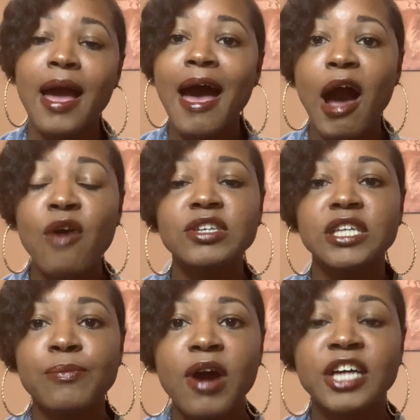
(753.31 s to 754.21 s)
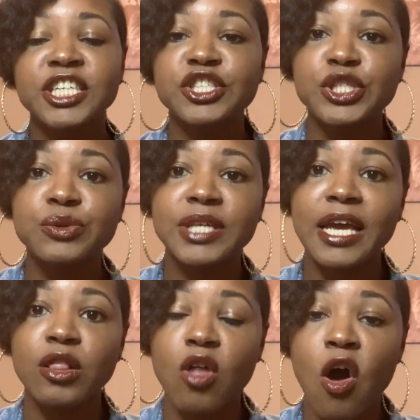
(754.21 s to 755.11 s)
However, some projects do
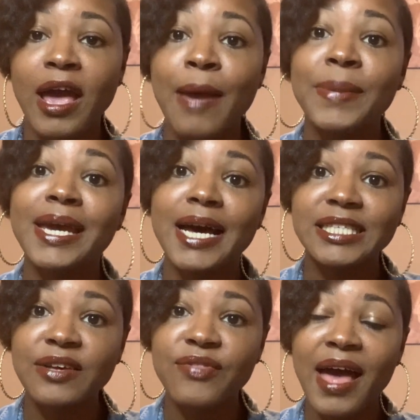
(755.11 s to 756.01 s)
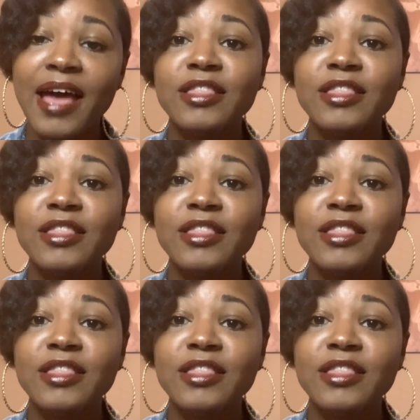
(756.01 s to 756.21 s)
take long and because of that,